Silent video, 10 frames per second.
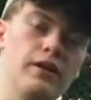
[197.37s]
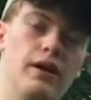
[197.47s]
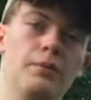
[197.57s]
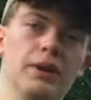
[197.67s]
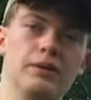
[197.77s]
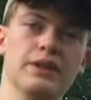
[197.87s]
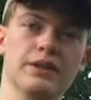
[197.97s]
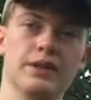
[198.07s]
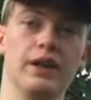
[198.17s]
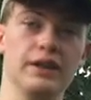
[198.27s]
about
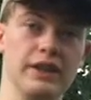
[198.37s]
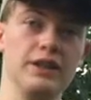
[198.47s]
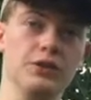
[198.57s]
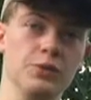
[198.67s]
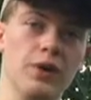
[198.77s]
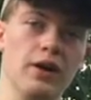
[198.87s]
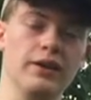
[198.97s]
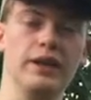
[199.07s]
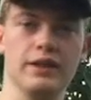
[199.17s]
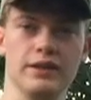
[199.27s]
this on the Hinge as well,
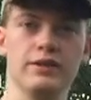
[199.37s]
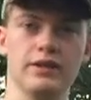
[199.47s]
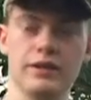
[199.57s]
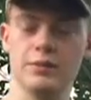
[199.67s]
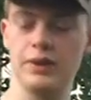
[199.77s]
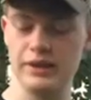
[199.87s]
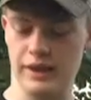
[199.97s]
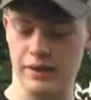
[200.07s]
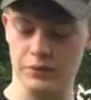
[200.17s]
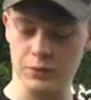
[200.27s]
and I'll explain that
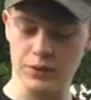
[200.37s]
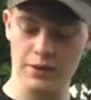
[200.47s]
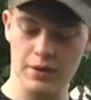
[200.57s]
afterwards.